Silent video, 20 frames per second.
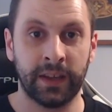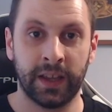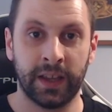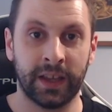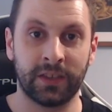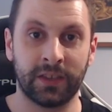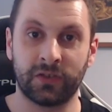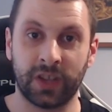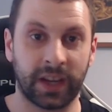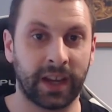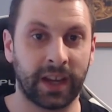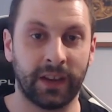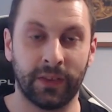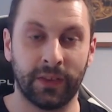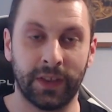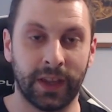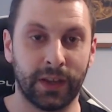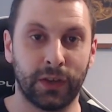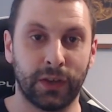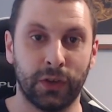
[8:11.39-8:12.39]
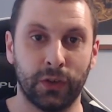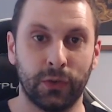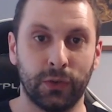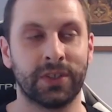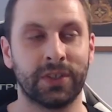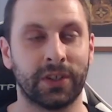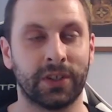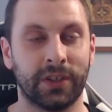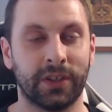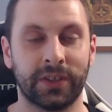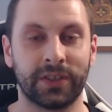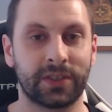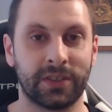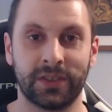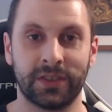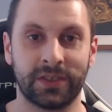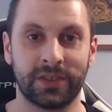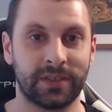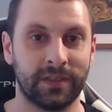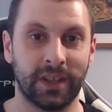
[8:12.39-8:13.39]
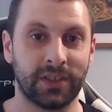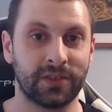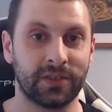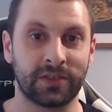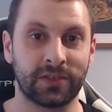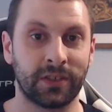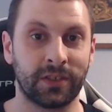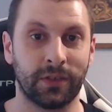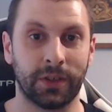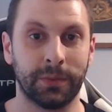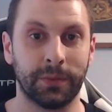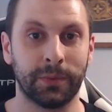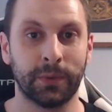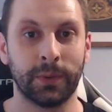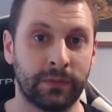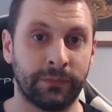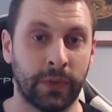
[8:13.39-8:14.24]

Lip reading: and check out their new designs, because they're just incredible.